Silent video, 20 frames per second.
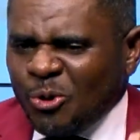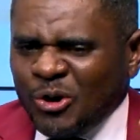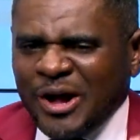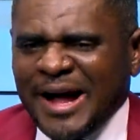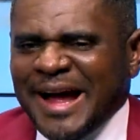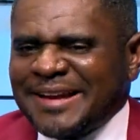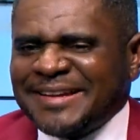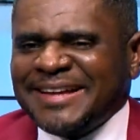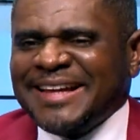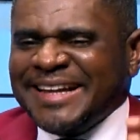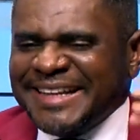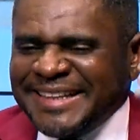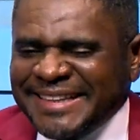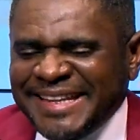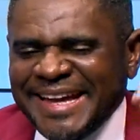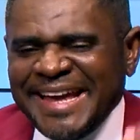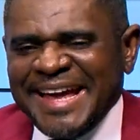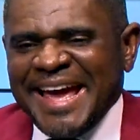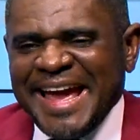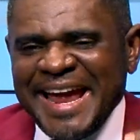hard,
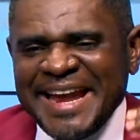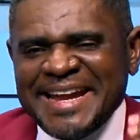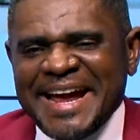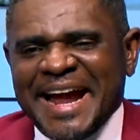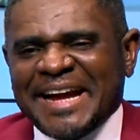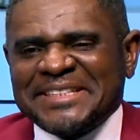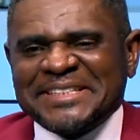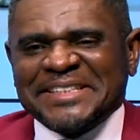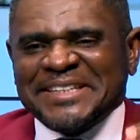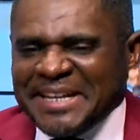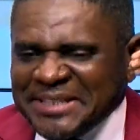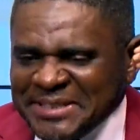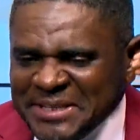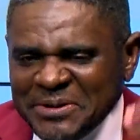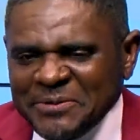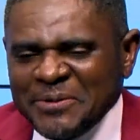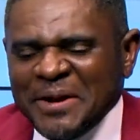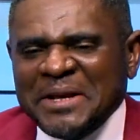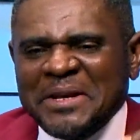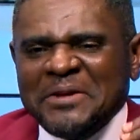day and night,
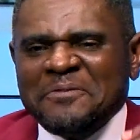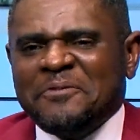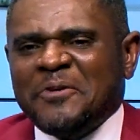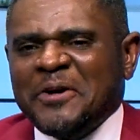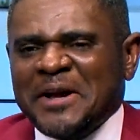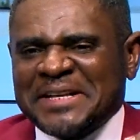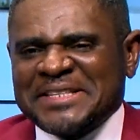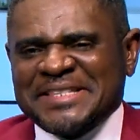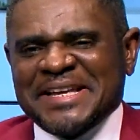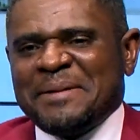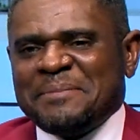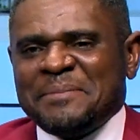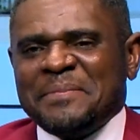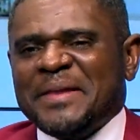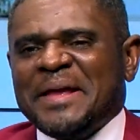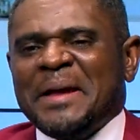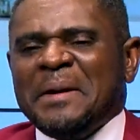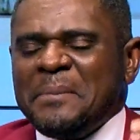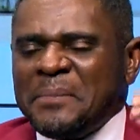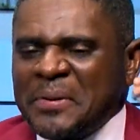getting ready for exam,
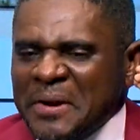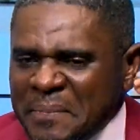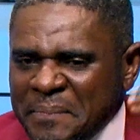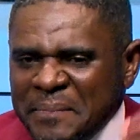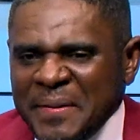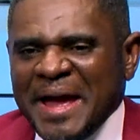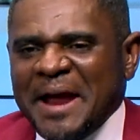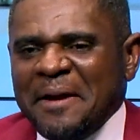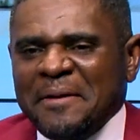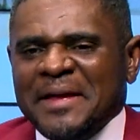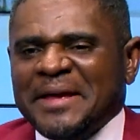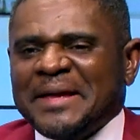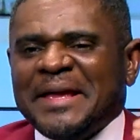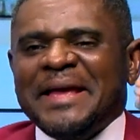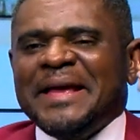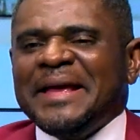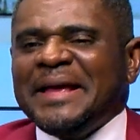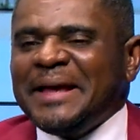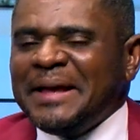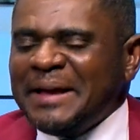preparing
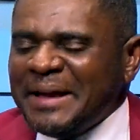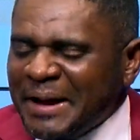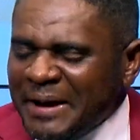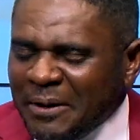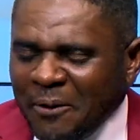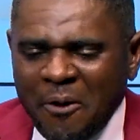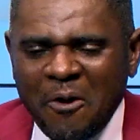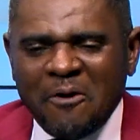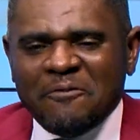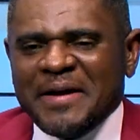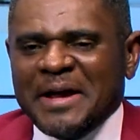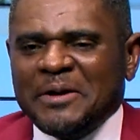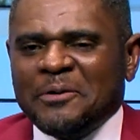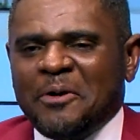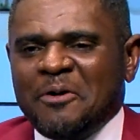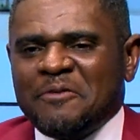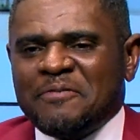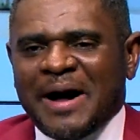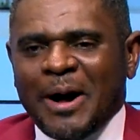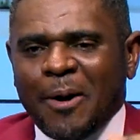over and
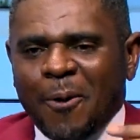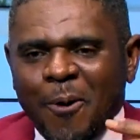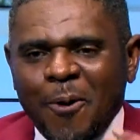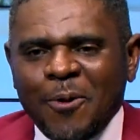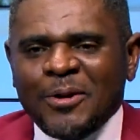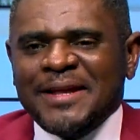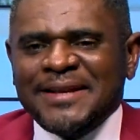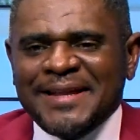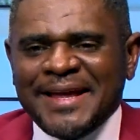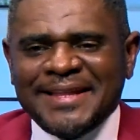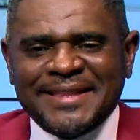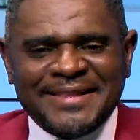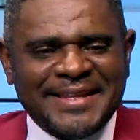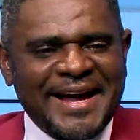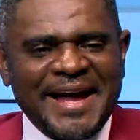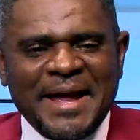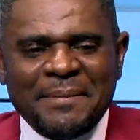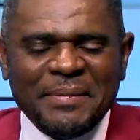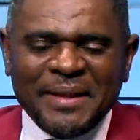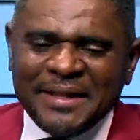over. Holiday
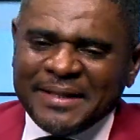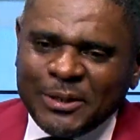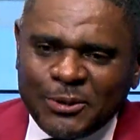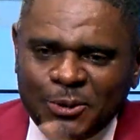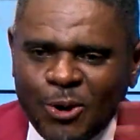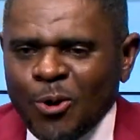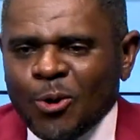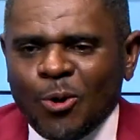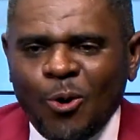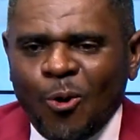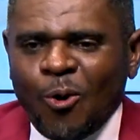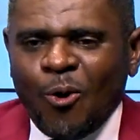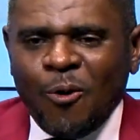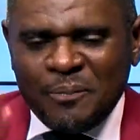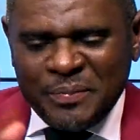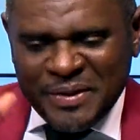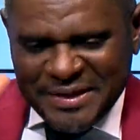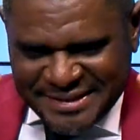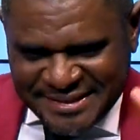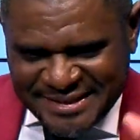time, they don't go
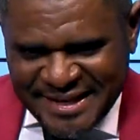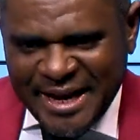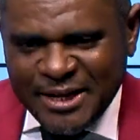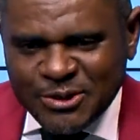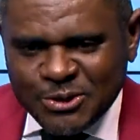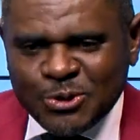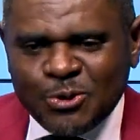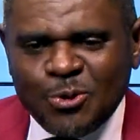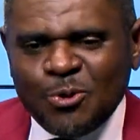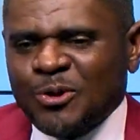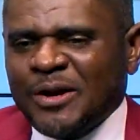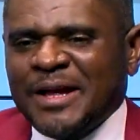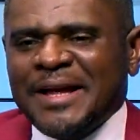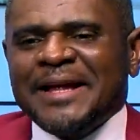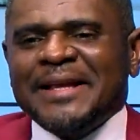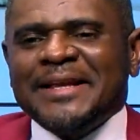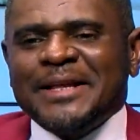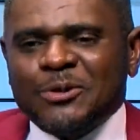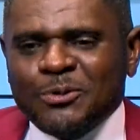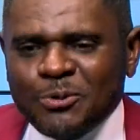home, they stay in school,
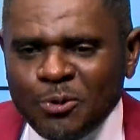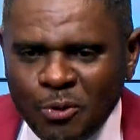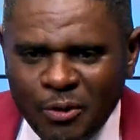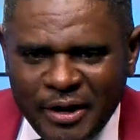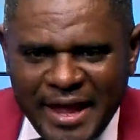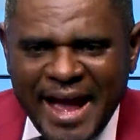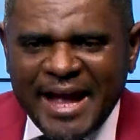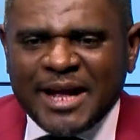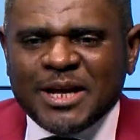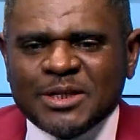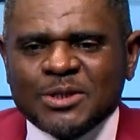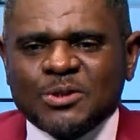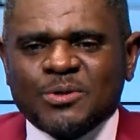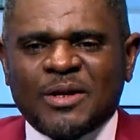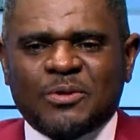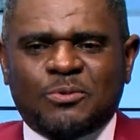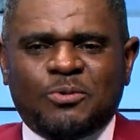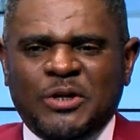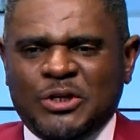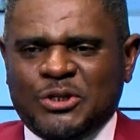they do
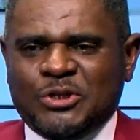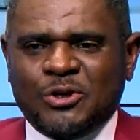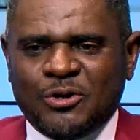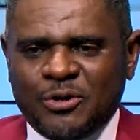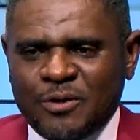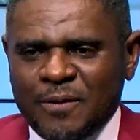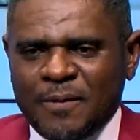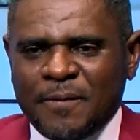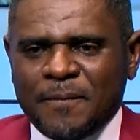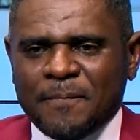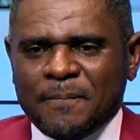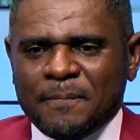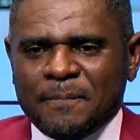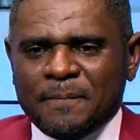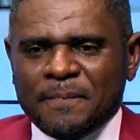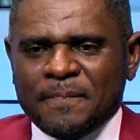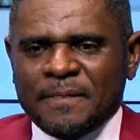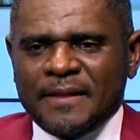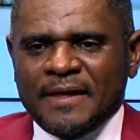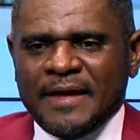extra tuition.
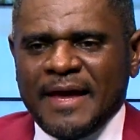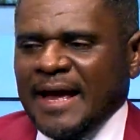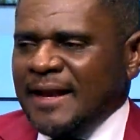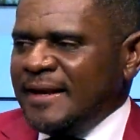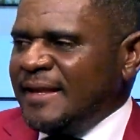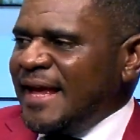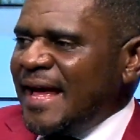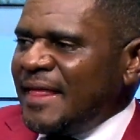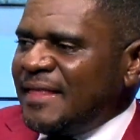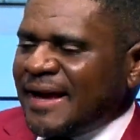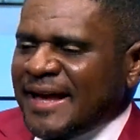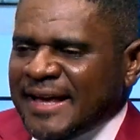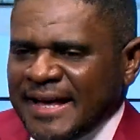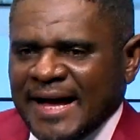And the other